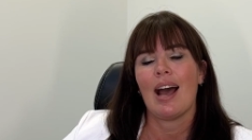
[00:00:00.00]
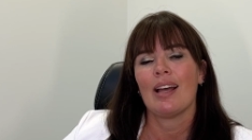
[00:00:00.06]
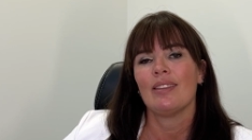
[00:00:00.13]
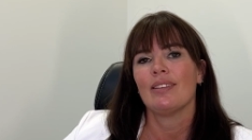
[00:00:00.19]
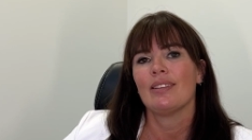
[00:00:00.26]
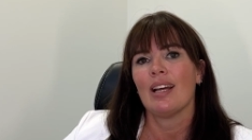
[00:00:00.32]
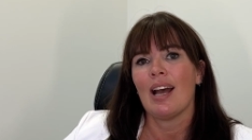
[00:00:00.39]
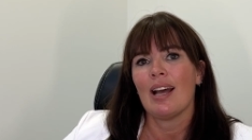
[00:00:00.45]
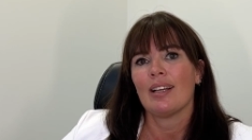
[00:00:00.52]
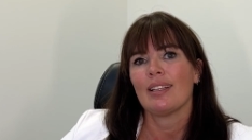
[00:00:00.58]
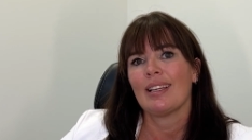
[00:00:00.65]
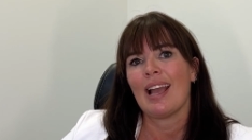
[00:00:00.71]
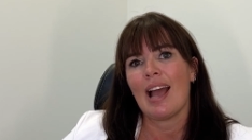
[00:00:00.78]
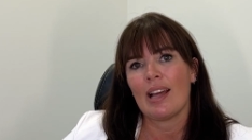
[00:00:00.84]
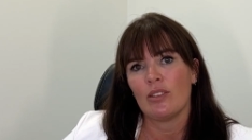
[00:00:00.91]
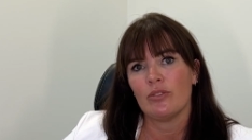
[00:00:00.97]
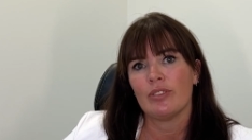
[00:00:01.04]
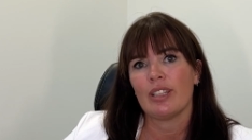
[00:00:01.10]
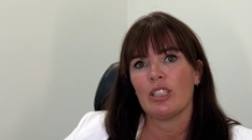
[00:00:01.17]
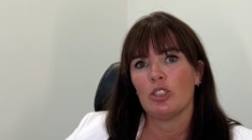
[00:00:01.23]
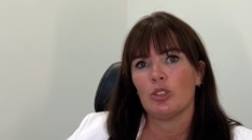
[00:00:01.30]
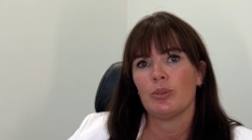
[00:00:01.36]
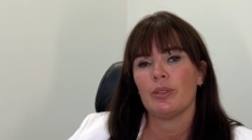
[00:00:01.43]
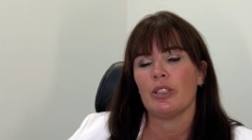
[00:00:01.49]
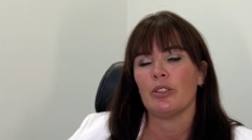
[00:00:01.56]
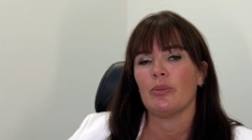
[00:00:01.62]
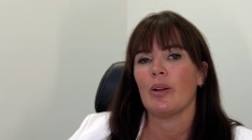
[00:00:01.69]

And that can ring true.